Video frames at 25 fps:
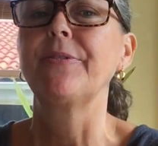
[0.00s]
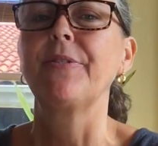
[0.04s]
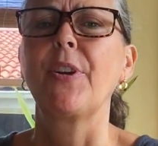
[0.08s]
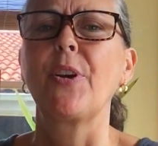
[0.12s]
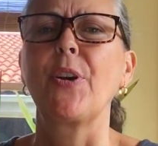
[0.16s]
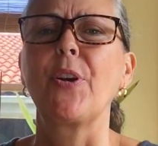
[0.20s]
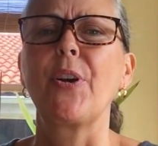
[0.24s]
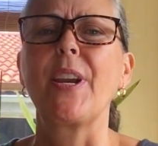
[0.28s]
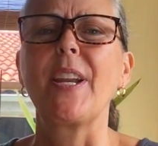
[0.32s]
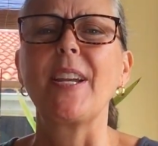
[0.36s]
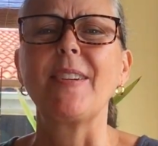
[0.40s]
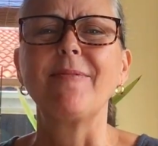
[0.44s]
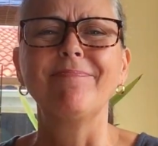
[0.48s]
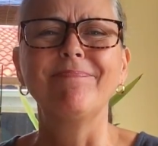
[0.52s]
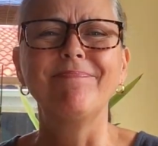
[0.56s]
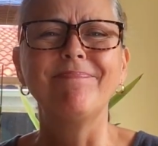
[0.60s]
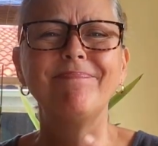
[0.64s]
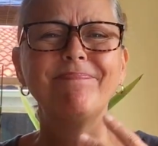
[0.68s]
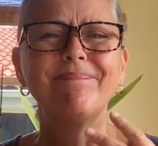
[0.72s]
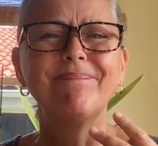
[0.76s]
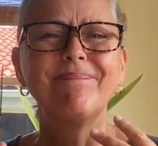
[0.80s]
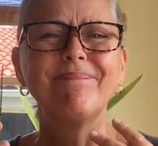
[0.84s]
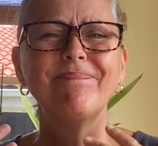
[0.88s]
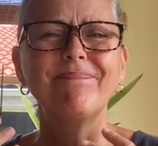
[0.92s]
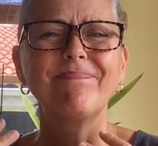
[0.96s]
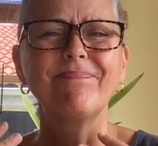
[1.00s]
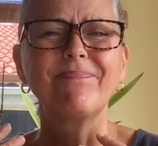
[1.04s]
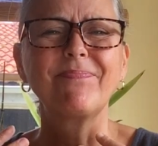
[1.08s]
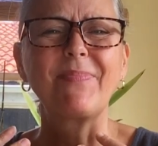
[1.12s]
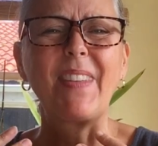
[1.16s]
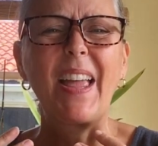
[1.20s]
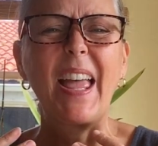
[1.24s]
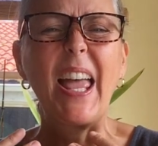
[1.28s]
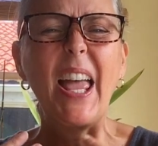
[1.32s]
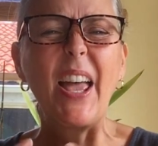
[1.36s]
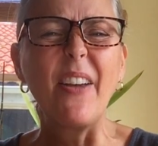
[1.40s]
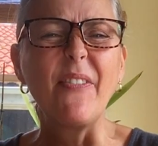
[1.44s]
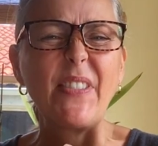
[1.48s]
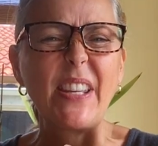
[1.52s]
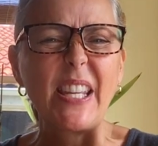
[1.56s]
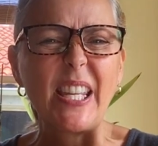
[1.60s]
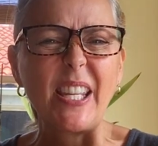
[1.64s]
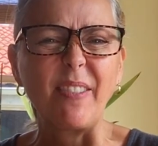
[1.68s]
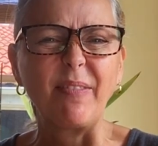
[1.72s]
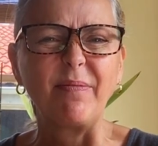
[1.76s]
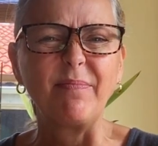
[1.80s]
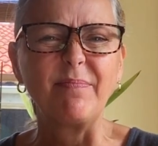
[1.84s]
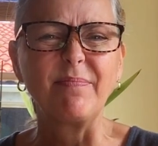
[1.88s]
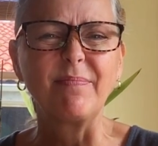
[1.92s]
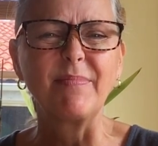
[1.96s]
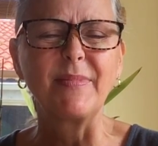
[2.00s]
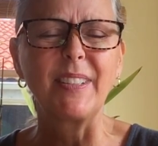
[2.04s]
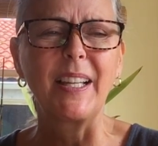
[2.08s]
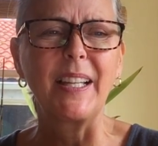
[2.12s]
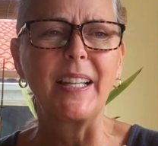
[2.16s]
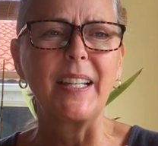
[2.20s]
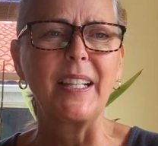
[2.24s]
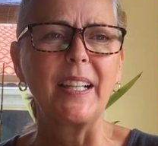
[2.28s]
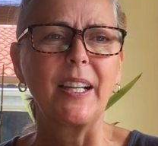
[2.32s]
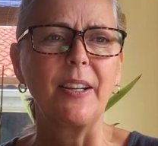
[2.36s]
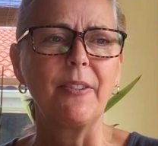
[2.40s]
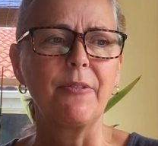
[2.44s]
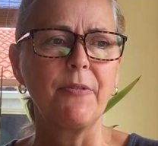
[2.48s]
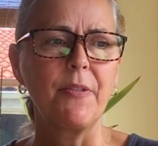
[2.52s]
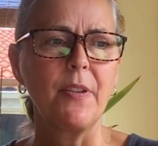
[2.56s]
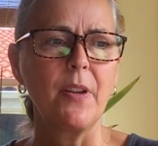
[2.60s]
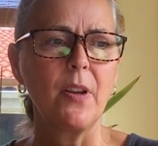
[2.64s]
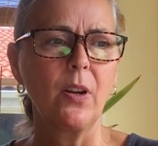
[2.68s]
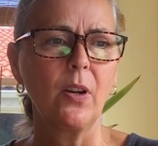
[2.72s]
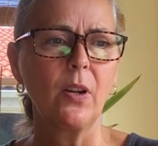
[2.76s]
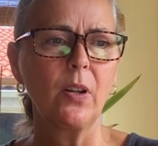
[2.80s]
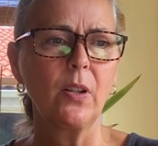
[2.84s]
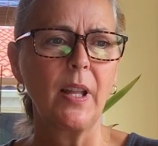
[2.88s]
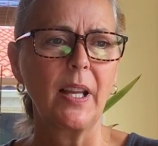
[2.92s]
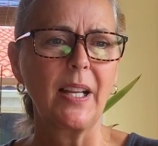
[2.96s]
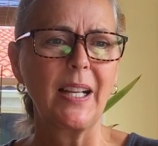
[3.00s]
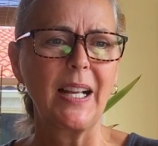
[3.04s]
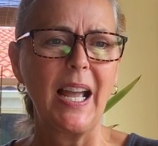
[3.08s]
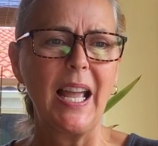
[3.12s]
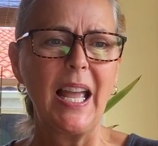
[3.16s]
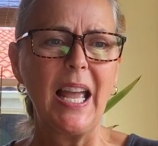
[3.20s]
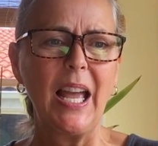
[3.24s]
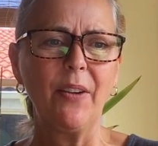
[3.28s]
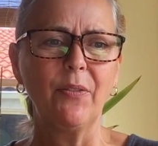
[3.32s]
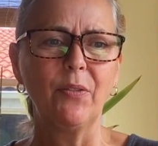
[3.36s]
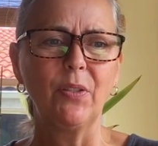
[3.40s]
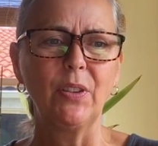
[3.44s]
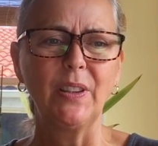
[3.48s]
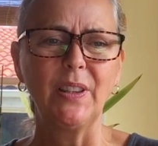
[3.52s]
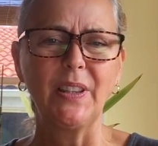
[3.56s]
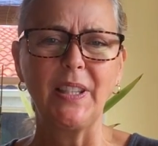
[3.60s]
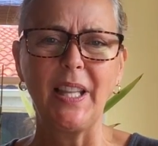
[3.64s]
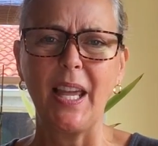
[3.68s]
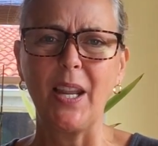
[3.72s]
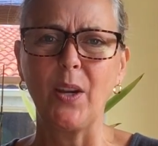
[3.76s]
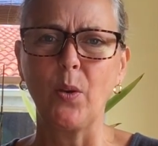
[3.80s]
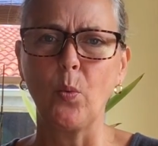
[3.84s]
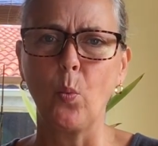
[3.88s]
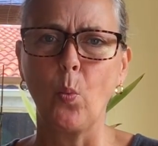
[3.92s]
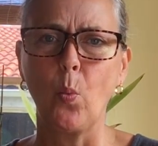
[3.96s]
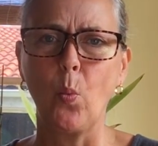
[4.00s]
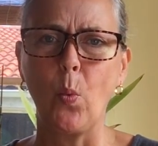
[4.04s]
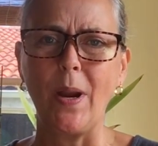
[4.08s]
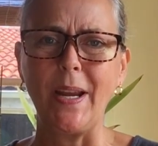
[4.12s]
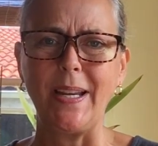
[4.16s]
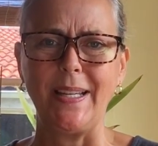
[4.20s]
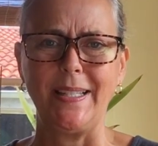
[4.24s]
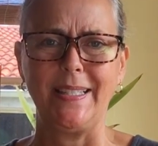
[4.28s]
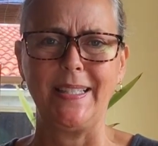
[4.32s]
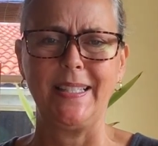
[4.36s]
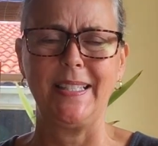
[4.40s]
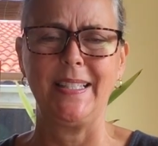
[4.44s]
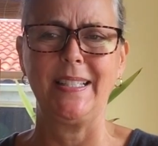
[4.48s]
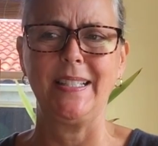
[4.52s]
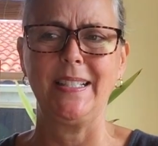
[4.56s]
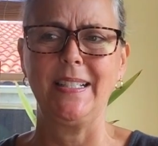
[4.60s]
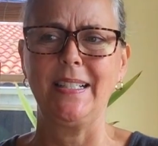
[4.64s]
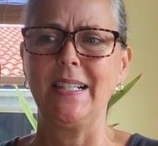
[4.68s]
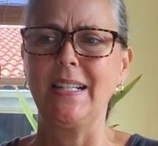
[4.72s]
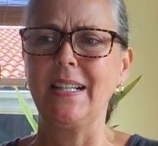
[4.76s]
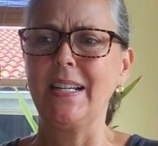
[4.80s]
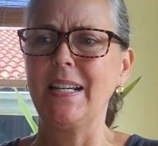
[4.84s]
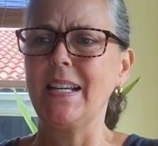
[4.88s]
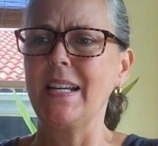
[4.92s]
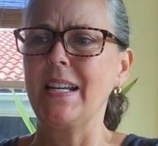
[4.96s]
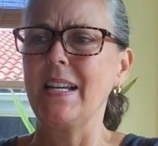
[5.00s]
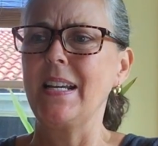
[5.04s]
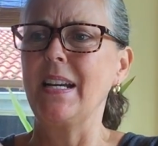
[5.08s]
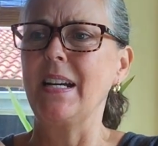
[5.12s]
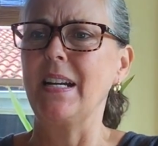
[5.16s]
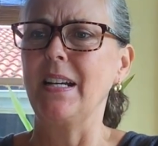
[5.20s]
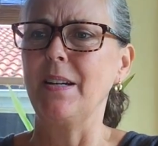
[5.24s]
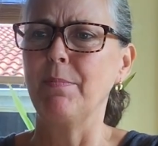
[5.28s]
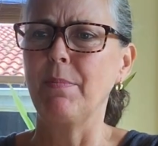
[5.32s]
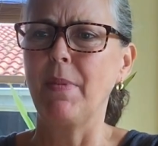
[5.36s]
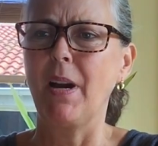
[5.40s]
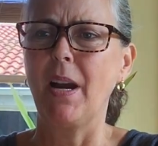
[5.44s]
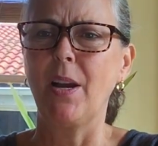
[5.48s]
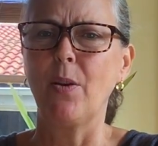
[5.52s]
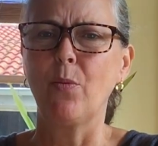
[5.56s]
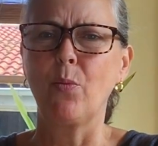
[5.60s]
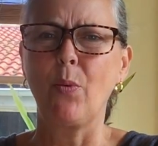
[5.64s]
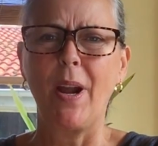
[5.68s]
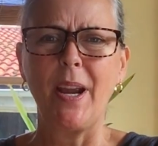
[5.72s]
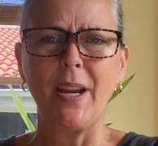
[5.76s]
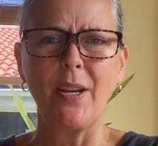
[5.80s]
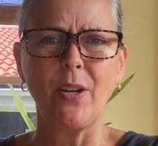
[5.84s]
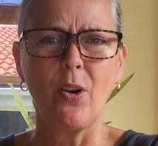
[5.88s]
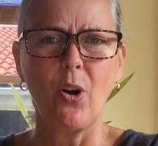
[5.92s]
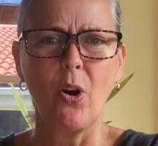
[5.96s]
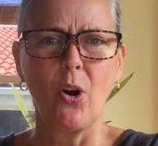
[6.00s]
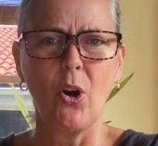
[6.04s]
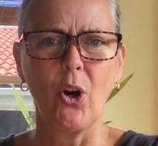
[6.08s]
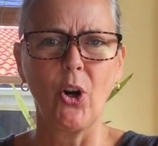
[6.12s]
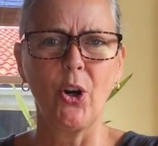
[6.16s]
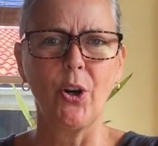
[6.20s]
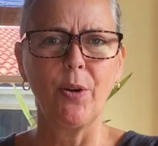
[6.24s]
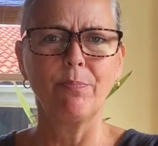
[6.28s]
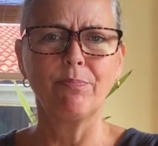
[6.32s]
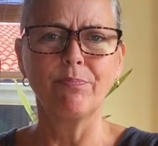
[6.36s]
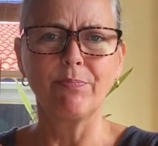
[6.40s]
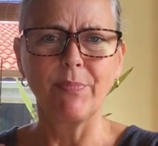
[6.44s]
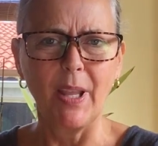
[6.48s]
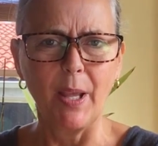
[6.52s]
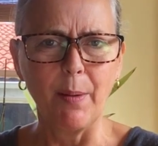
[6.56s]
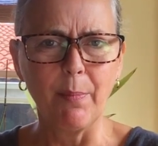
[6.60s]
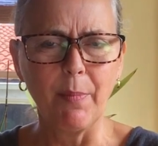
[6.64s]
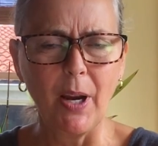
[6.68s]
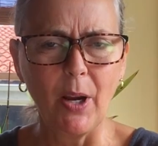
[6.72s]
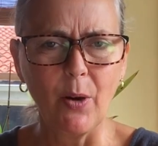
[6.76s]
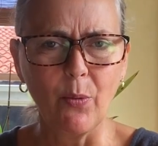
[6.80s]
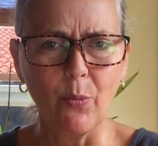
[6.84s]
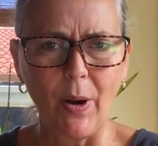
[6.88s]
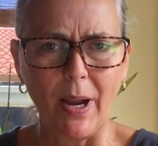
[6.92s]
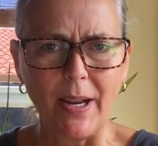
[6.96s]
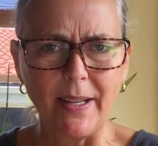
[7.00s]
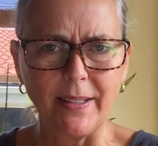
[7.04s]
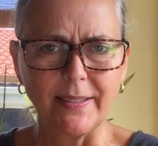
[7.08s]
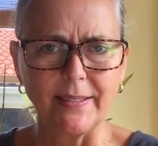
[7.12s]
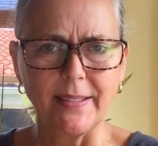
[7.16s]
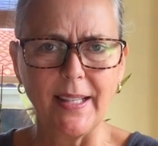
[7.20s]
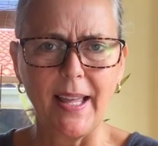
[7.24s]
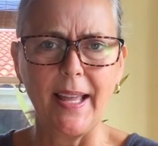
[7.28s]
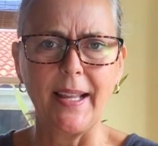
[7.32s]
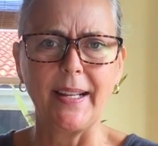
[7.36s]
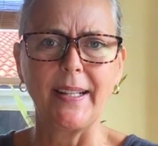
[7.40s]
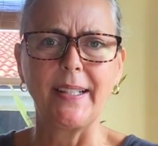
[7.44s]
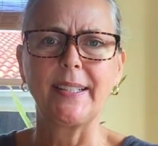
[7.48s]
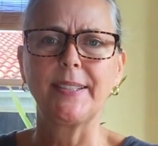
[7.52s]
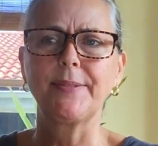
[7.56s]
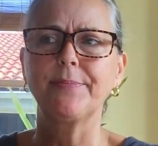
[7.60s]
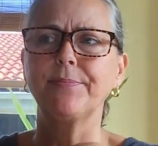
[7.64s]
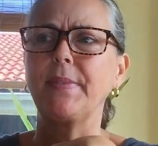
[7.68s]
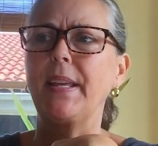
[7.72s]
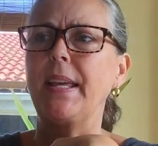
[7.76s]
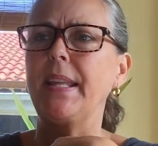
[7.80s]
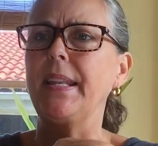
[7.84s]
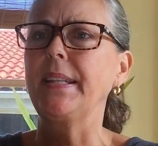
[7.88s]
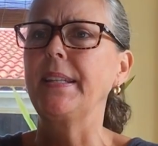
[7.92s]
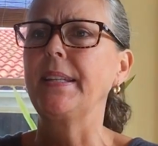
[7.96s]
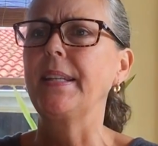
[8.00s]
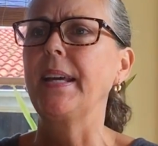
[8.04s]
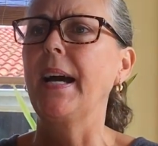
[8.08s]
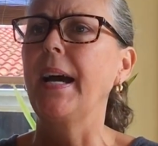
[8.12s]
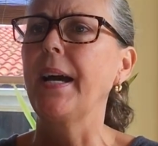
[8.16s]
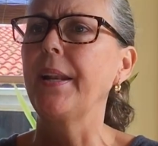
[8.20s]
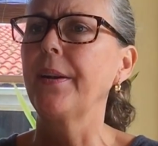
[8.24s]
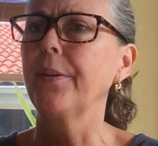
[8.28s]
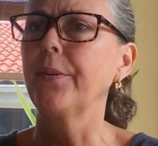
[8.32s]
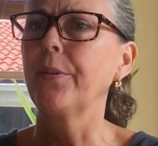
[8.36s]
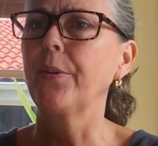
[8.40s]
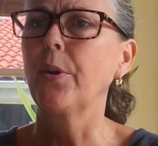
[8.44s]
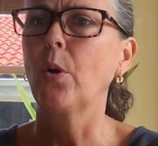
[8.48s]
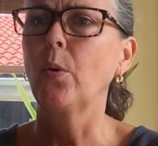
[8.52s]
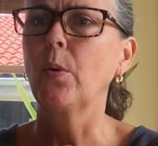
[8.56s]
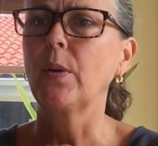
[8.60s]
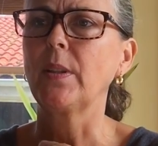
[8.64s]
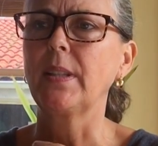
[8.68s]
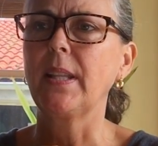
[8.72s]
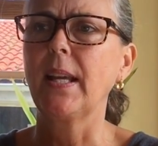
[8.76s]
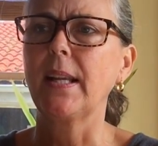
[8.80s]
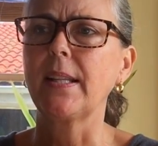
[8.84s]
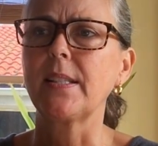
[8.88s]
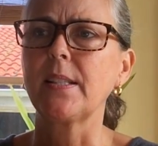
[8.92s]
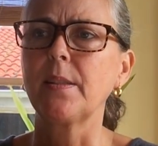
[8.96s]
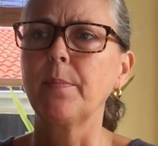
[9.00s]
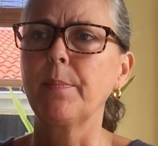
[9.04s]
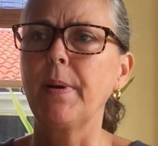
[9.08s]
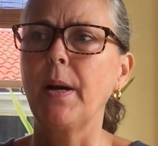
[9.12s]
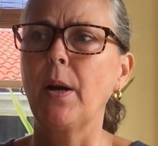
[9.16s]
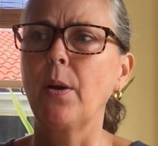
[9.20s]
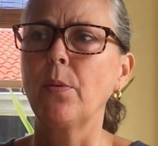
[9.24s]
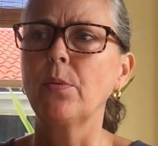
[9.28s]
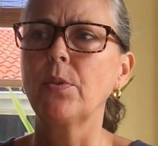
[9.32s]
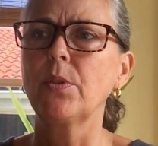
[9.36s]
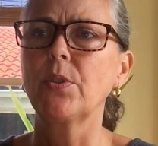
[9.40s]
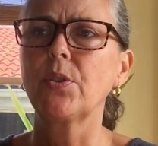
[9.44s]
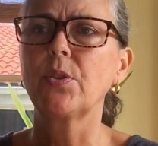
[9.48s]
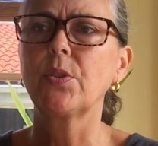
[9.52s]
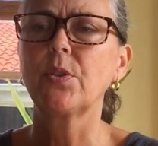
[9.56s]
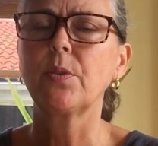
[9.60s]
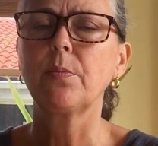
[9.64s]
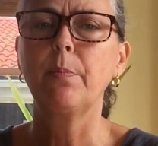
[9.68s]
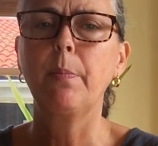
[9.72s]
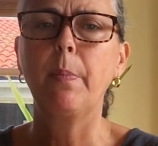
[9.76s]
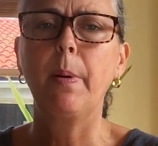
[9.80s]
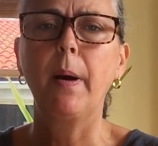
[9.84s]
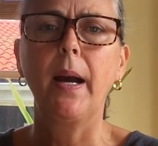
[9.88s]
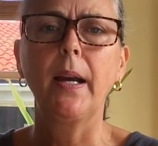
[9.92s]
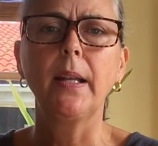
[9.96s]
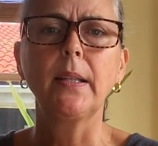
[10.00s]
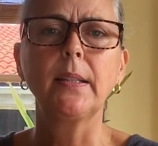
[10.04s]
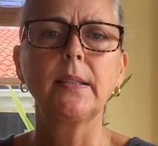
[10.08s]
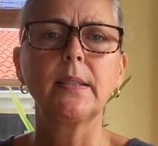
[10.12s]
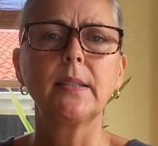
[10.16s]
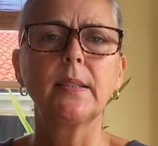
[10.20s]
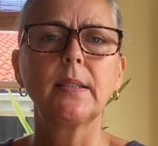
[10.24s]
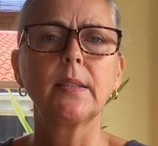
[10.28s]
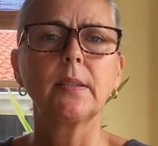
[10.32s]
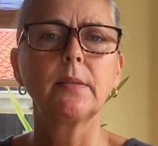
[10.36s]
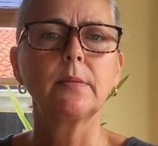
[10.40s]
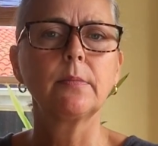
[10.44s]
very heavy. Like I feel like I have lead weight on my right arm and my right leg. And I don't know what that's about, but